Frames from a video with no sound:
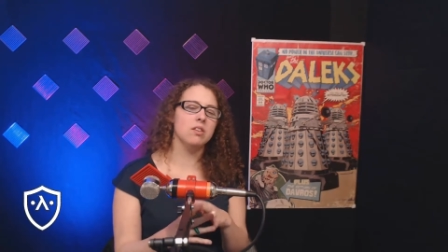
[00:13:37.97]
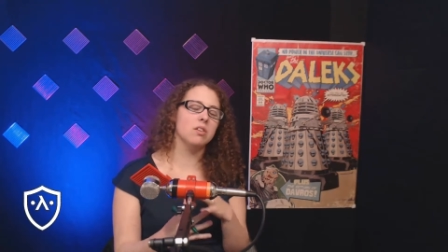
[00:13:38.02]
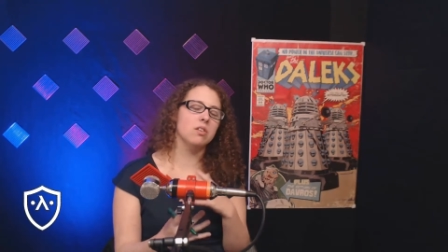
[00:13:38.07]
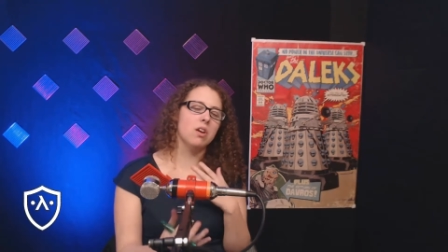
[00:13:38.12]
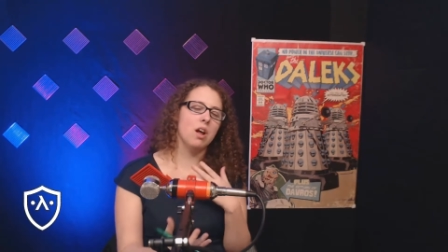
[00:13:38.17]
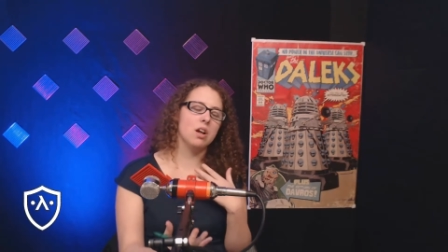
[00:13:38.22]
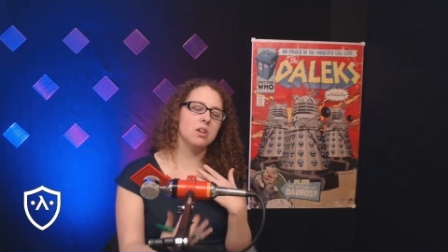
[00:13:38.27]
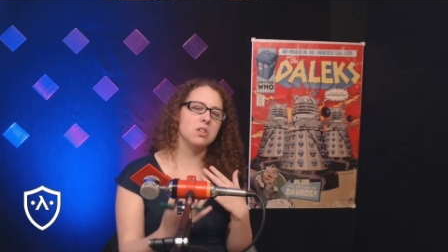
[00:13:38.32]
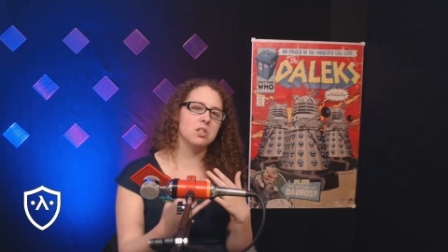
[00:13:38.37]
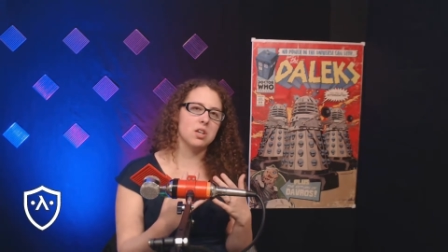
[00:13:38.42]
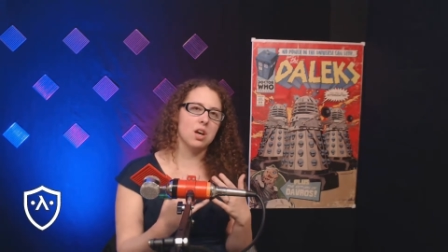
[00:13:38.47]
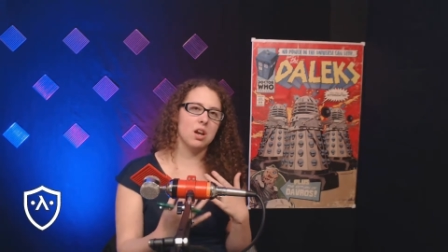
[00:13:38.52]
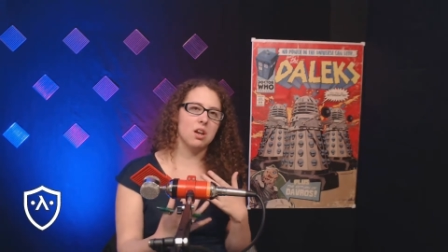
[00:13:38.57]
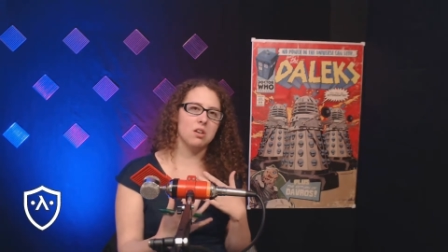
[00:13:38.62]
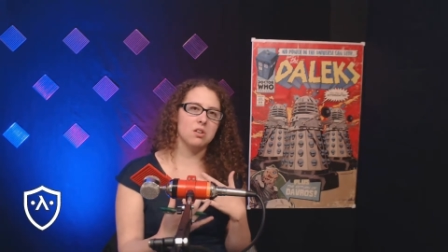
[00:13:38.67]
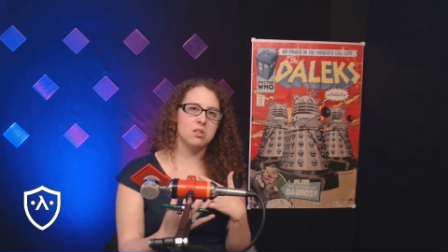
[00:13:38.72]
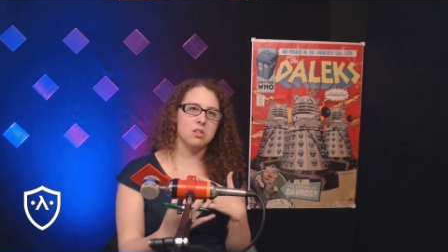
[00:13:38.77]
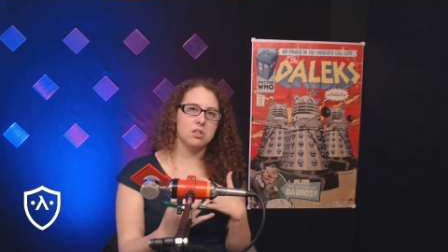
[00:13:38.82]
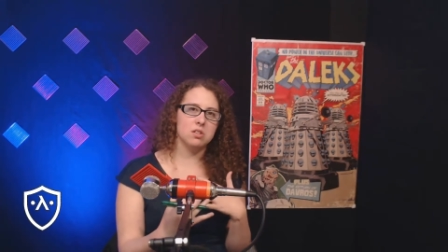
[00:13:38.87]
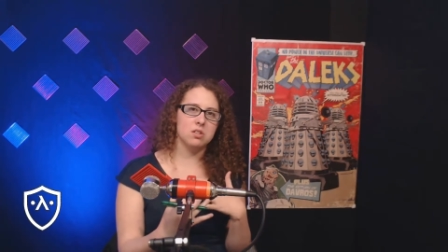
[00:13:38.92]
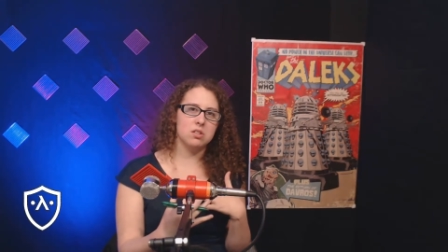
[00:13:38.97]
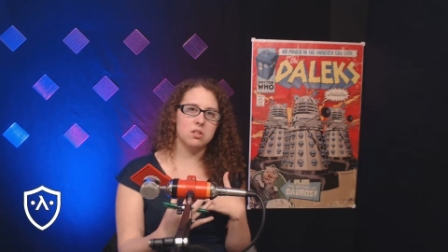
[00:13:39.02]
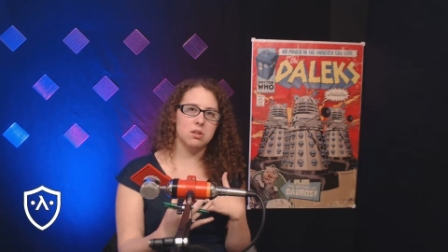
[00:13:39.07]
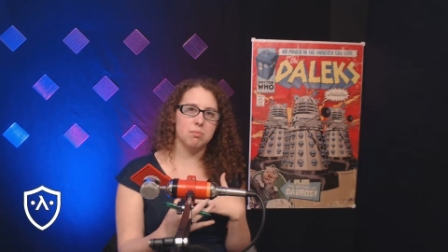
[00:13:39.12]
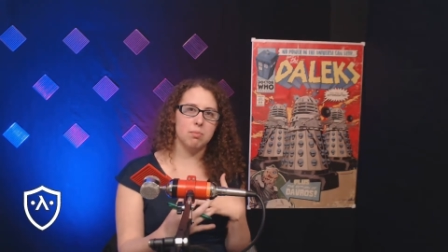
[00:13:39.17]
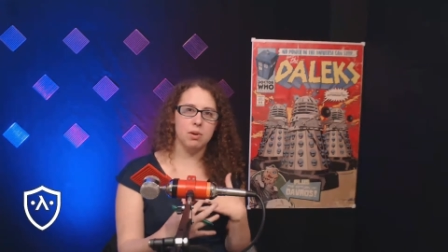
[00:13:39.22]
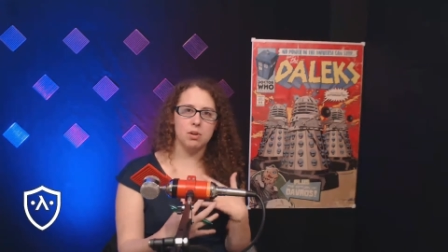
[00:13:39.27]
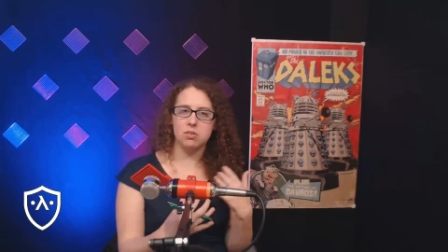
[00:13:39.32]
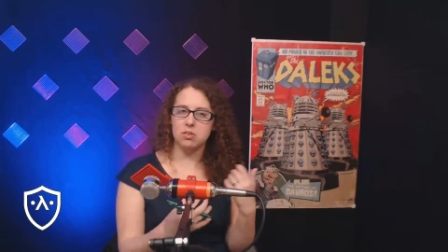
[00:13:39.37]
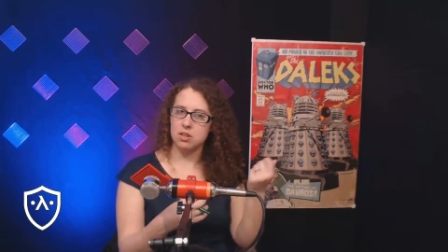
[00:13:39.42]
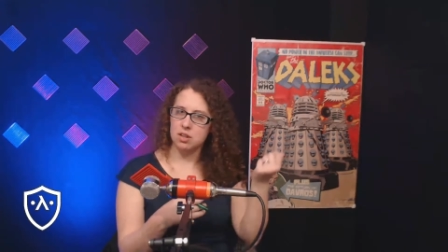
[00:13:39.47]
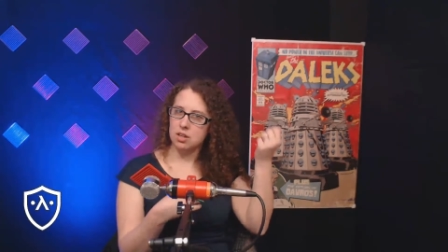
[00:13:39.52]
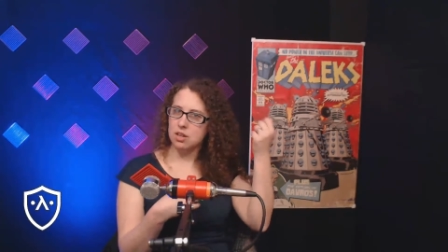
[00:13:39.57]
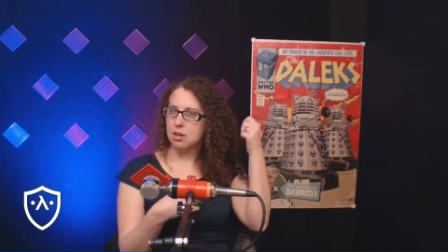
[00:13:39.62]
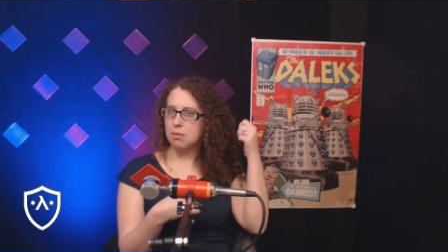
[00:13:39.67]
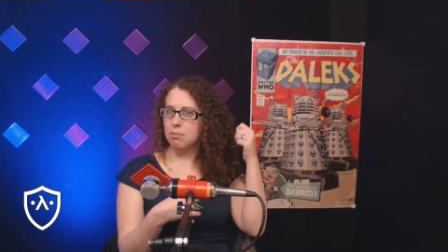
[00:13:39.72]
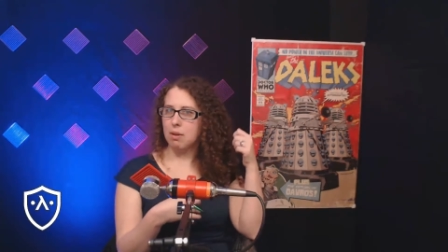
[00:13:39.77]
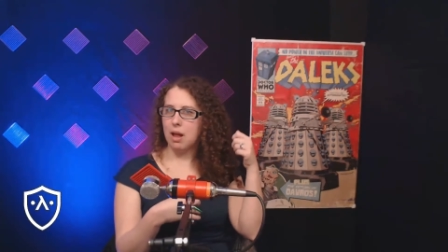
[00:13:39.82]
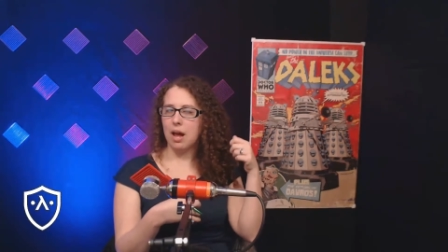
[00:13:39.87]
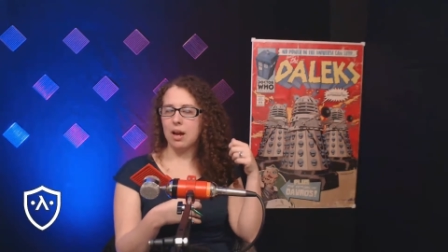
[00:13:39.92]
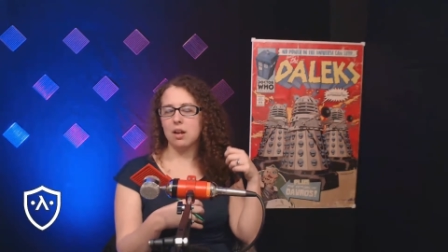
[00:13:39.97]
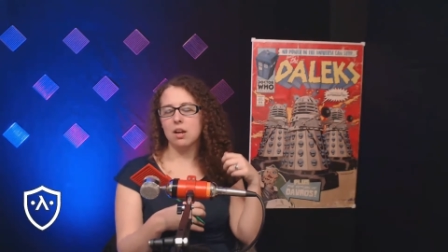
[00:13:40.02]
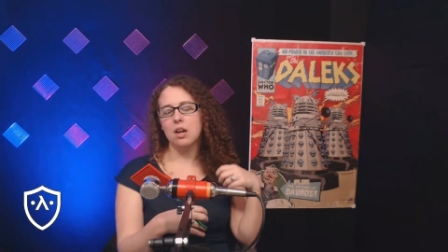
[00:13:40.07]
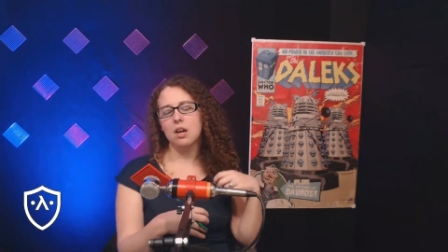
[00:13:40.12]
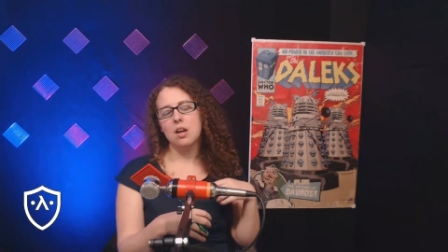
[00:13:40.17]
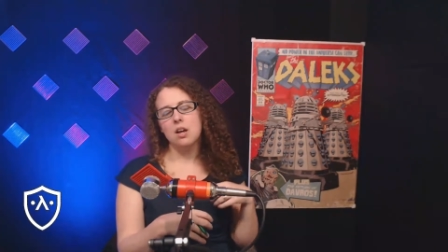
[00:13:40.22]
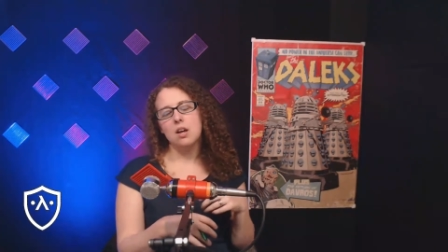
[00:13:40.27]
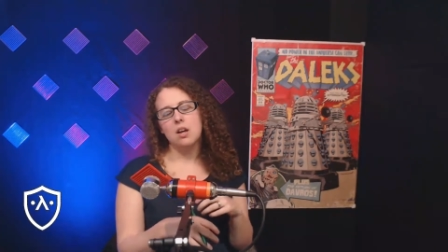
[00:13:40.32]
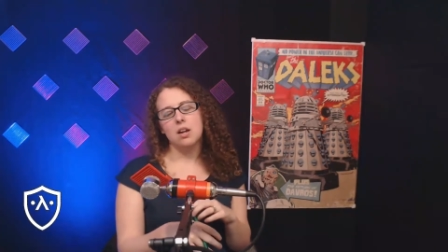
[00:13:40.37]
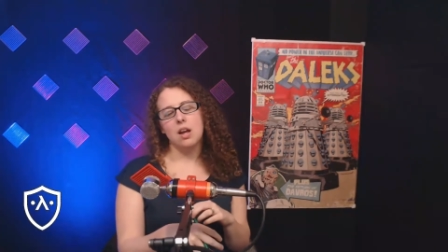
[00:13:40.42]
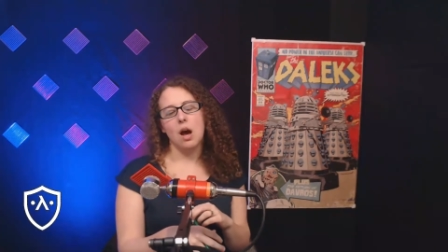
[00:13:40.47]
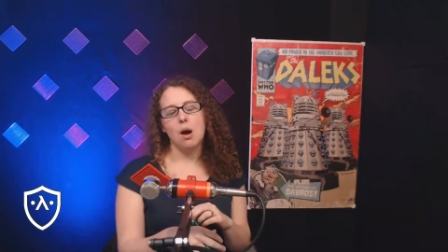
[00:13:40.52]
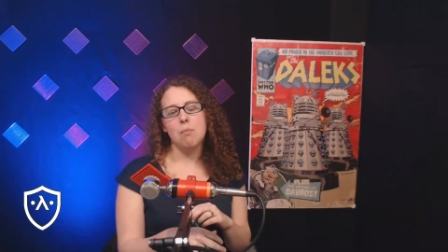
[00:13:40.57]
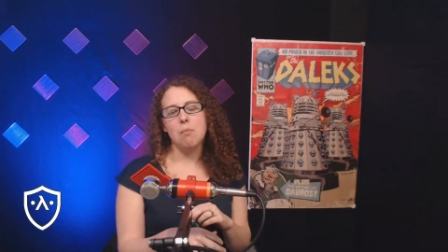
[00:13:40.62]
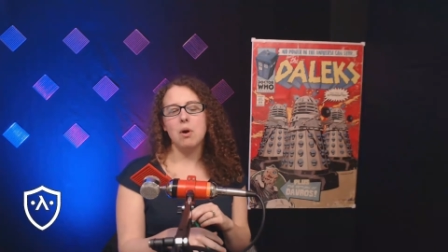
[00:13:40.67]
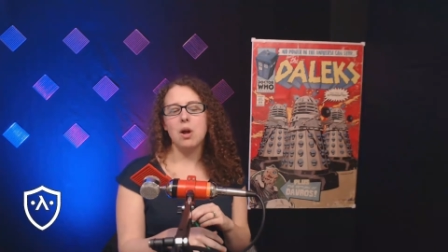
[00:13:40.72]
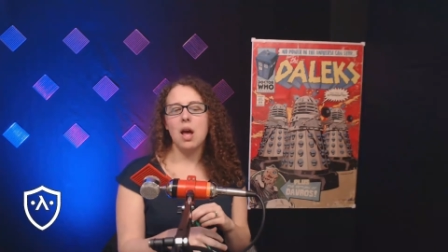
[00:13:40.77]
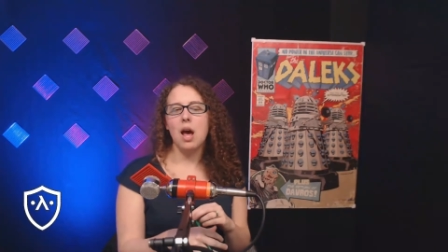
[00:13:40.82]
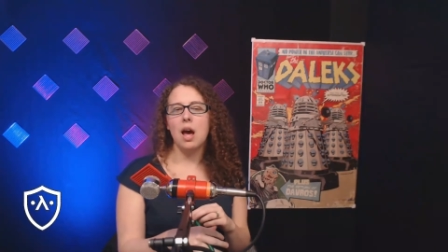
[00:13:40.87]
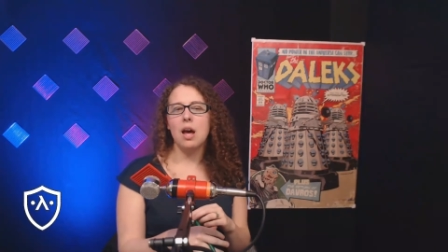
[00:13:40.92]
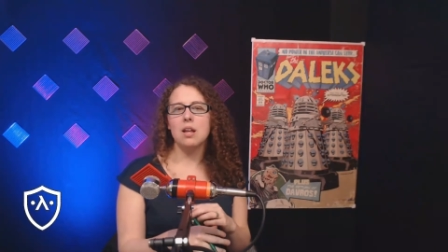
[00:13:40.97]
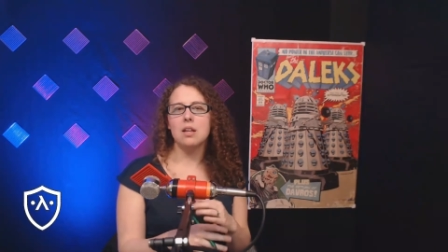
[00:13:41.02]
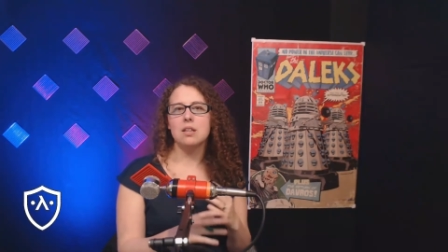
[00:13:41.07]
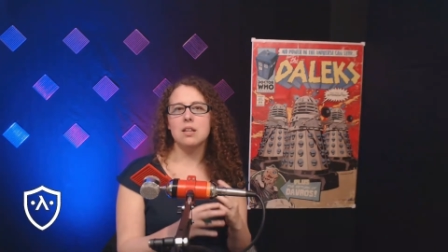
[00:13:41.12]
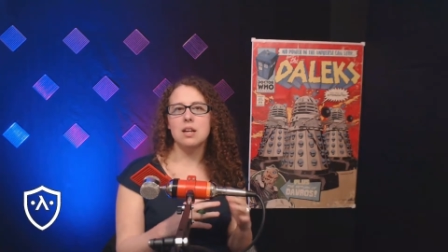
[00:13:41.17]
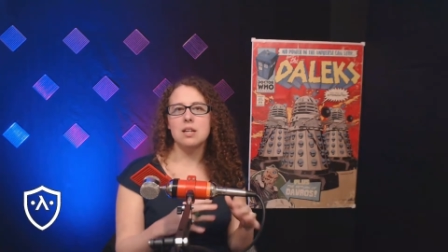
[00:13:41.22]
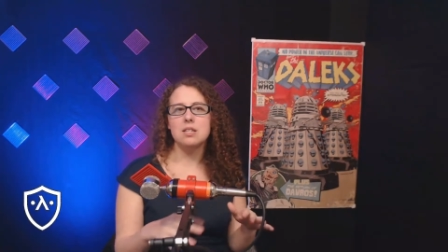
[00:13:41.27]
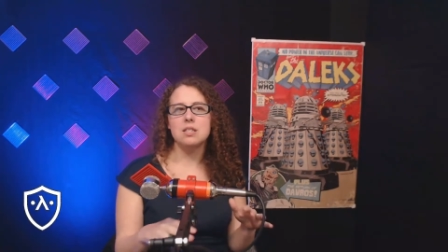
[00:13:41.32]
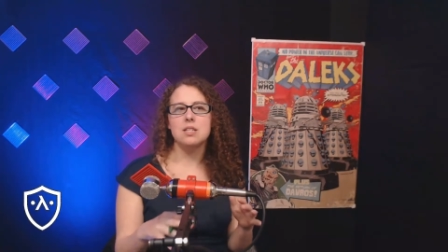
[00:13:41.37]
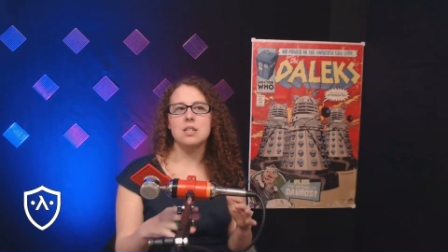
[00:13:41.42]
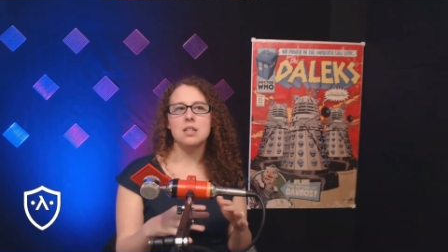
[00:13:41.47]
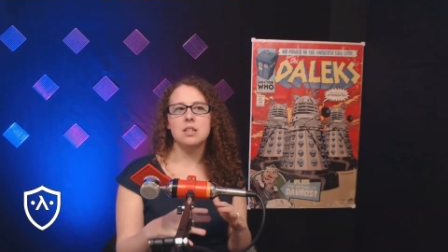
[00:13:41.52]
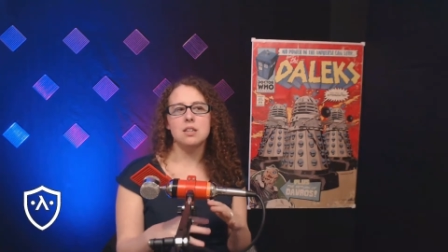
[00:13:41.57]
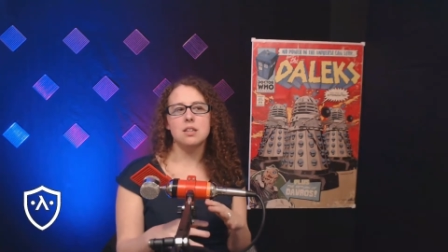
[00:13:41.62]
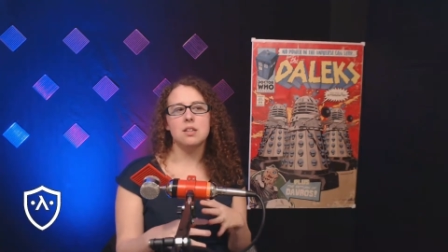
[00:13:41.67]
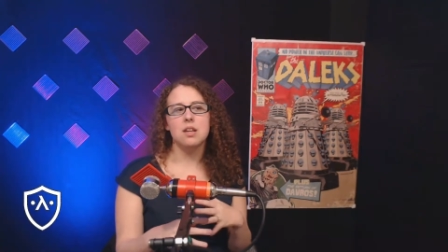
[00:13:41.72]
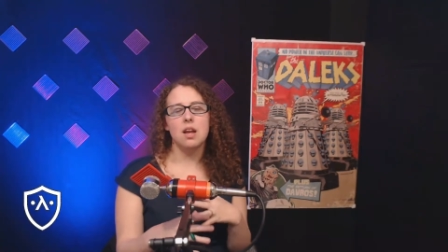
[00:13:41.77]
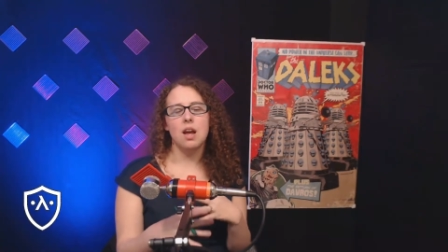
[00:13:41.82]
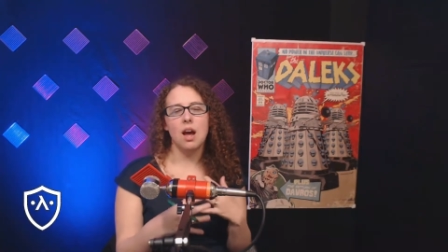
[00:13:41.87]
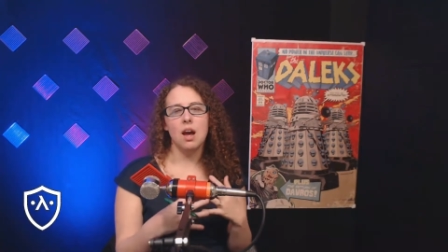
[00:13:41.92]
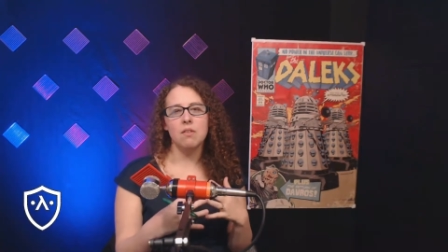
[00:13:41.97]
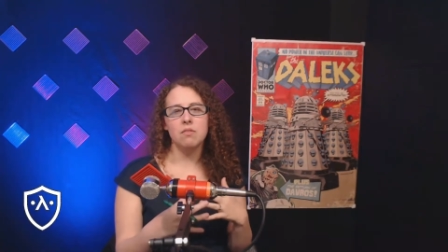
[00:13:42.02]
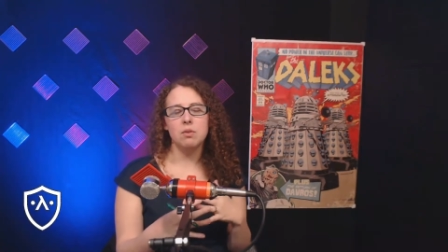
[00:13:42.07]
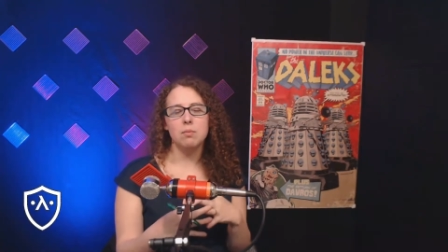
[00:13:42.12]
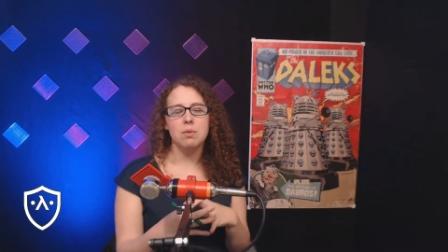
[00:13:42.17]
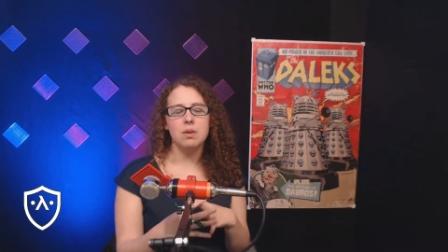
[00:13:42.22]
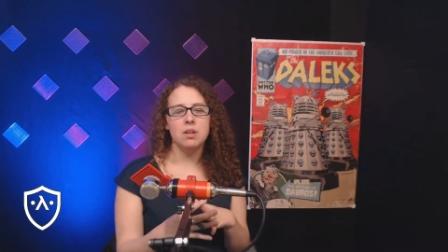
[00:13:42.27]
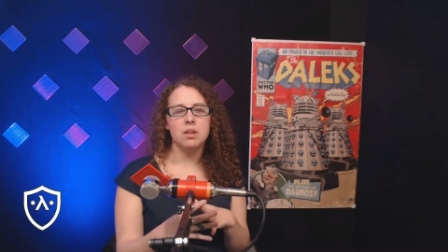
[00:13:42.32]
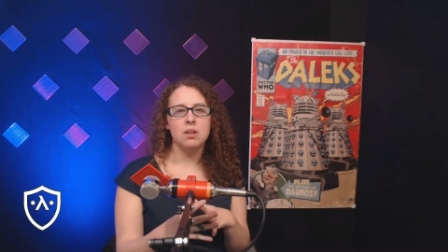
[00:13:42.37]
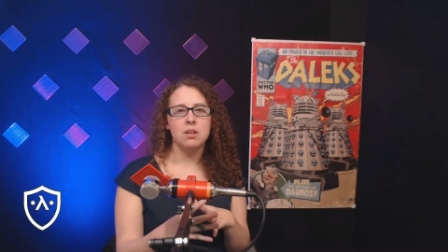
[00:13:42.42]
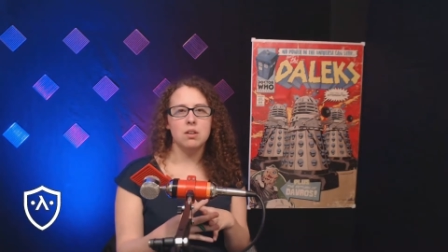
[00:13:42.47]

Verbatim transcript: They're not just kind of just the person in the black cowboy hat and that's it. They have to be